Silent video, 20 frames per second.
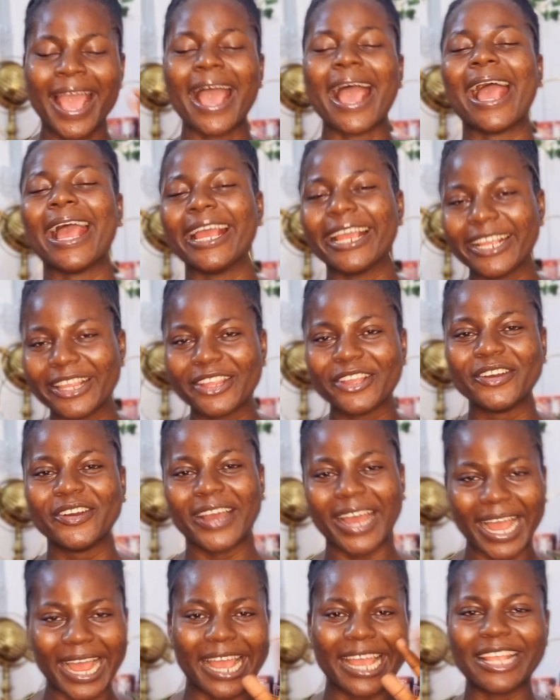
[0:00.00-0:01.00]
I
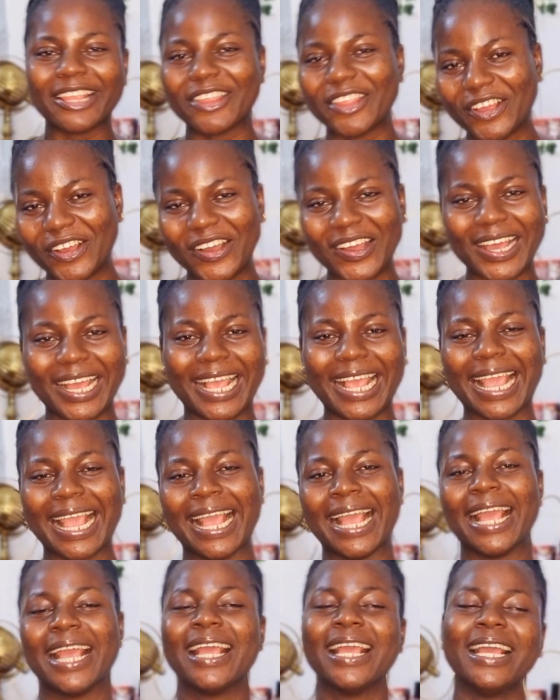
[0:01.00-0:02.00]
know, I know.
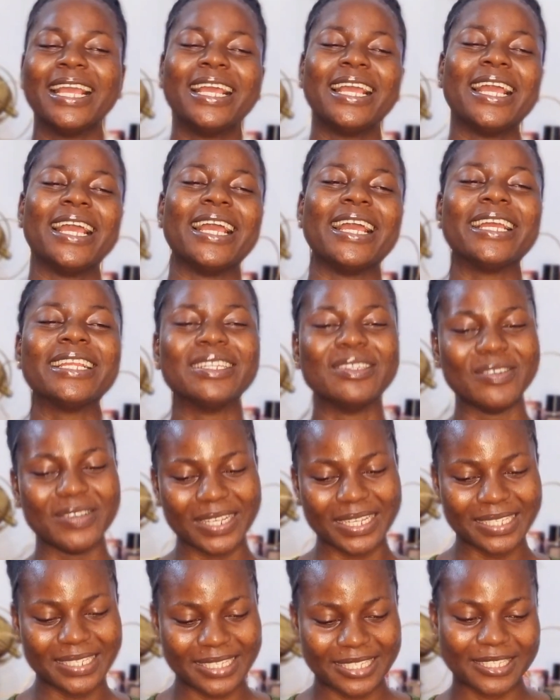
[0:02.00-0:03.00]

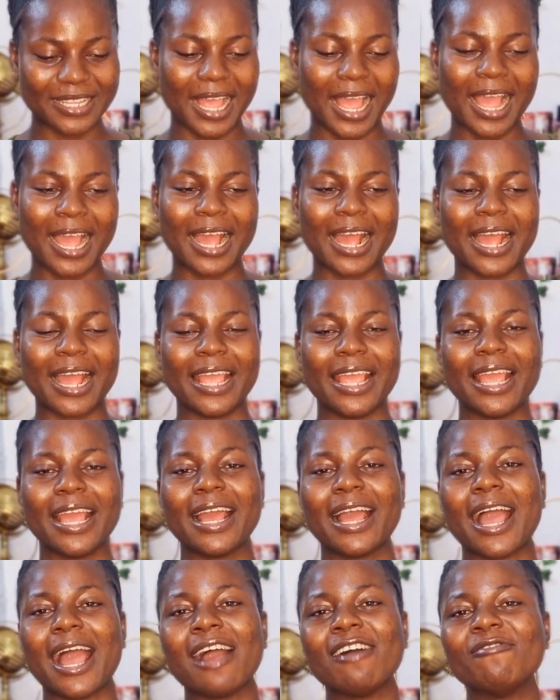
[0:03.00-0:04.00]
Anyways, I
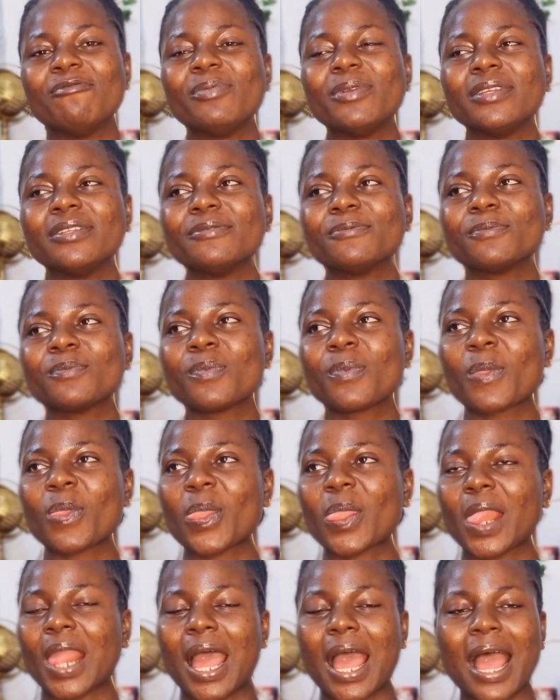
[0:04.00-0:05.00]
have been
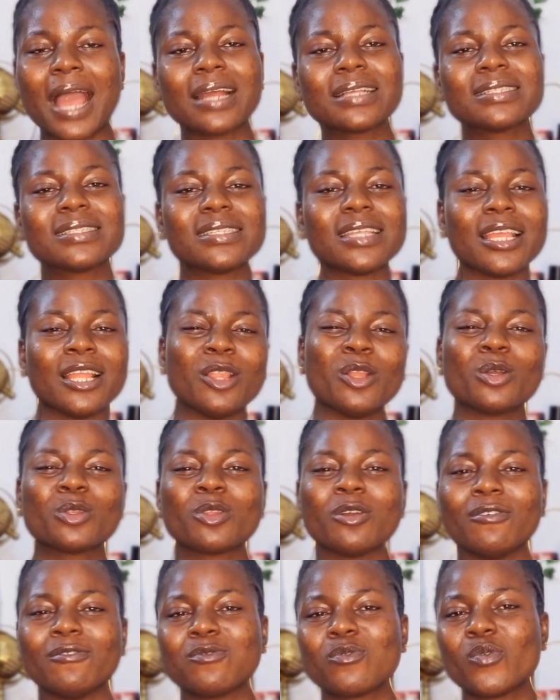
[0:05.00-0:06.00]
asked a
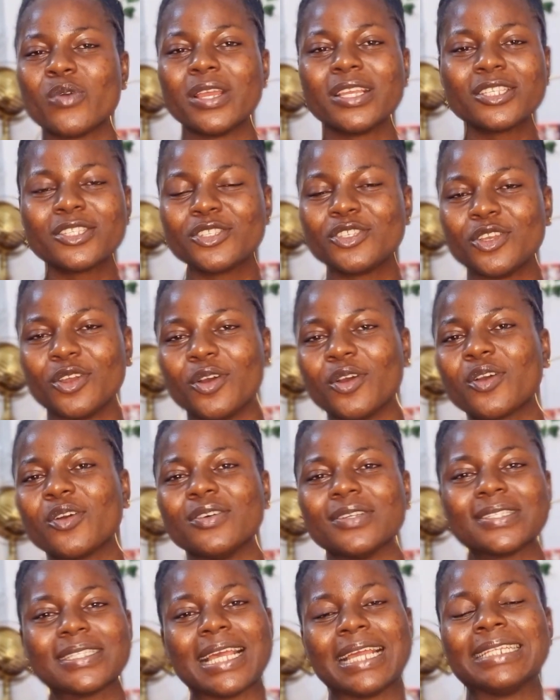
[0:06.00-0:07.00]
lot of questions
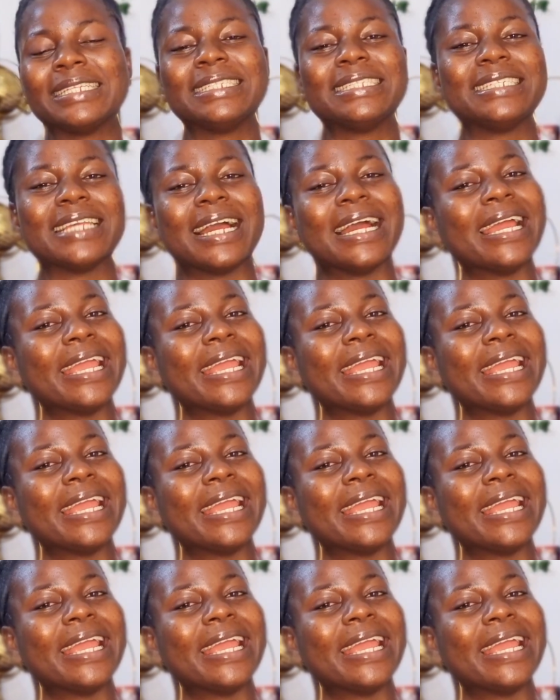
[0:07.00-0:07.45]
concerning their